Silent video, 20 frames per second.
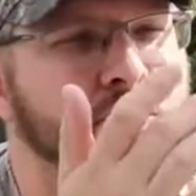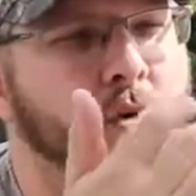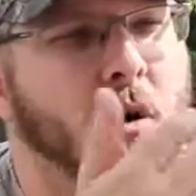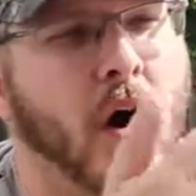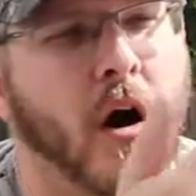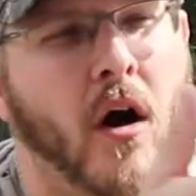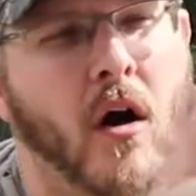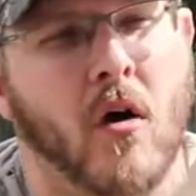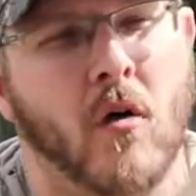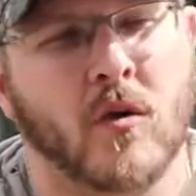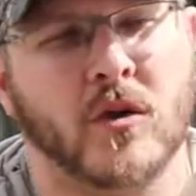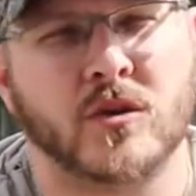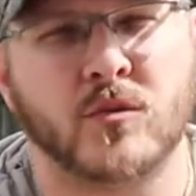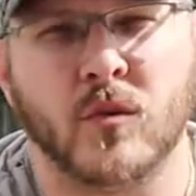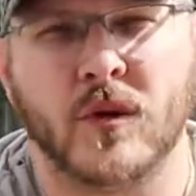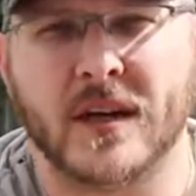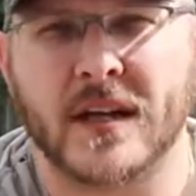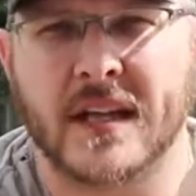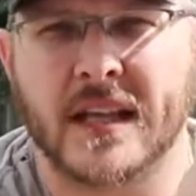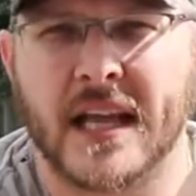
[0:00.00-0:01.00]
you always
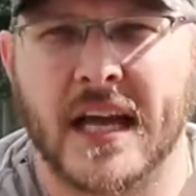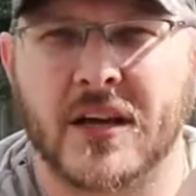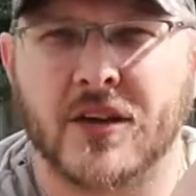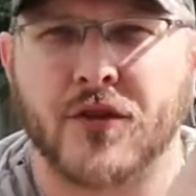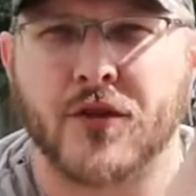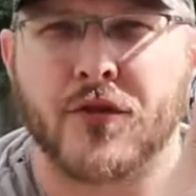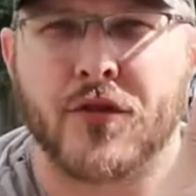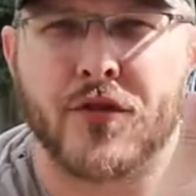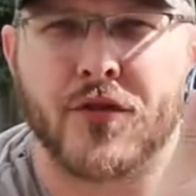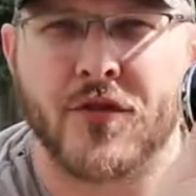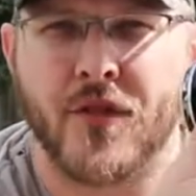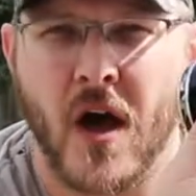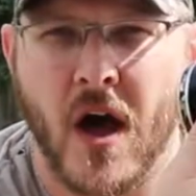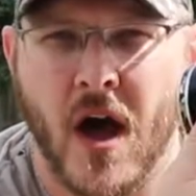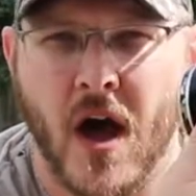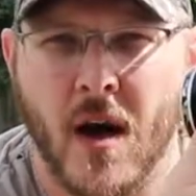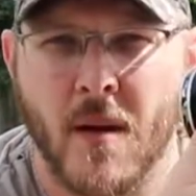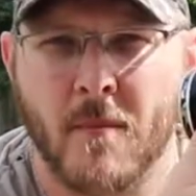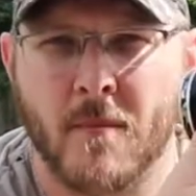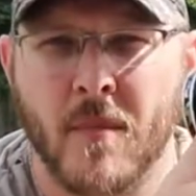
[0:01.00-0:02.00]
want to let your
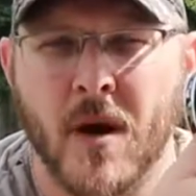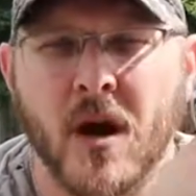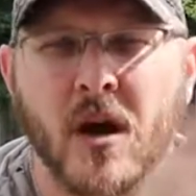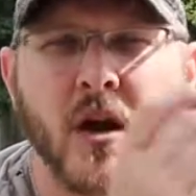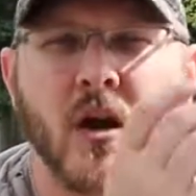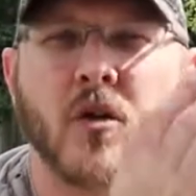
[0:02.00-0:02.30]
thumb